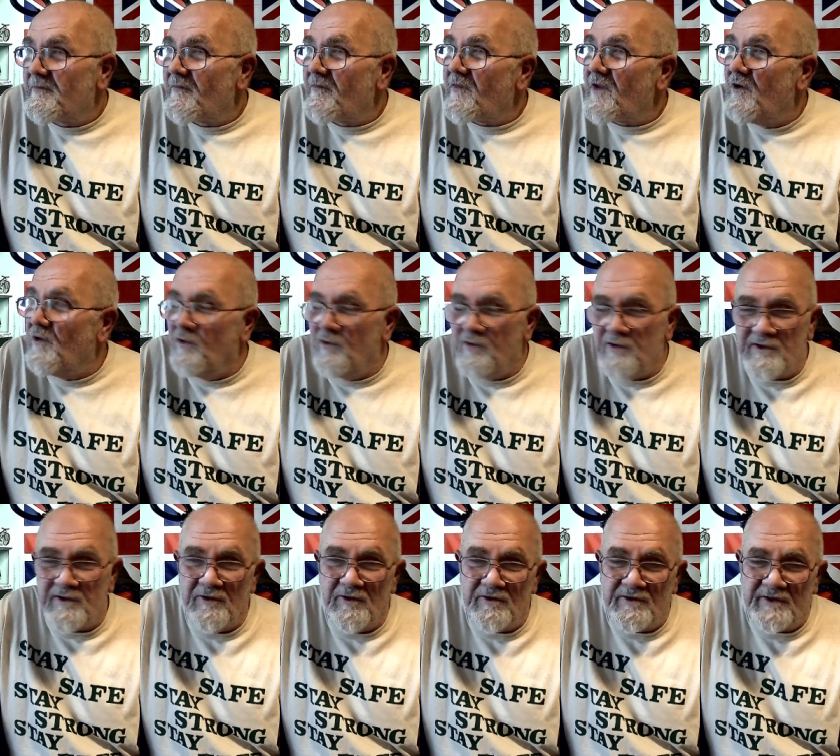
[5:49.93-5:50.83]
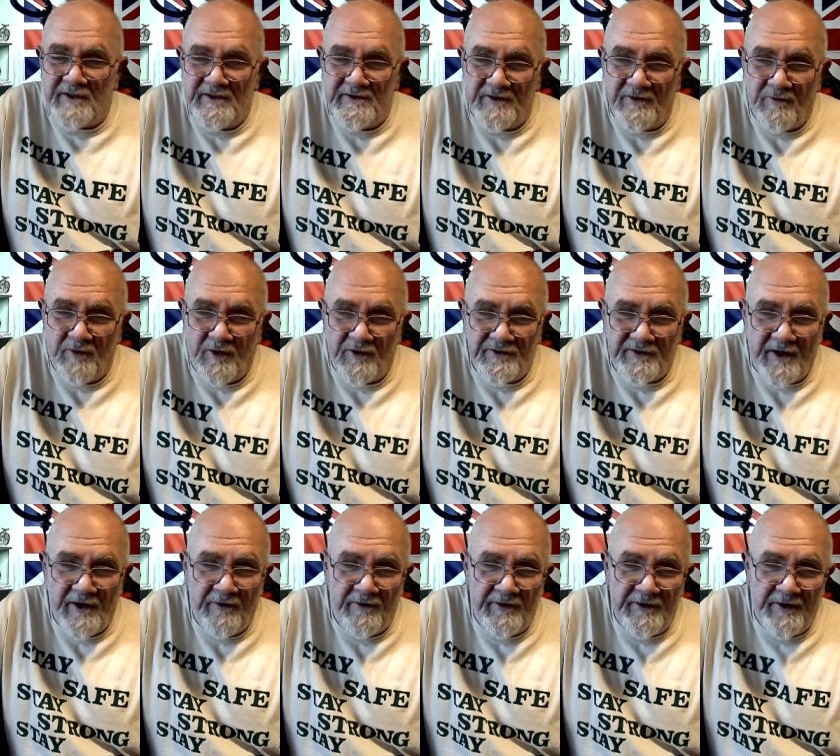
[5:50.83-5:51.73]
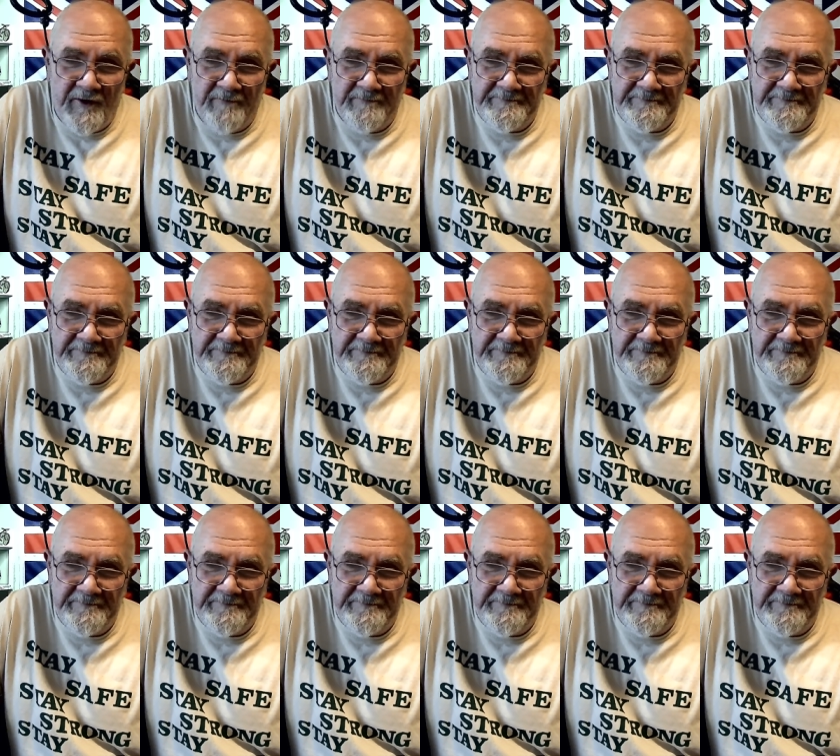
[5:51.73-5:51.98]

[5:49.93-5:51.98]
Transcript: all sorts into what's going on.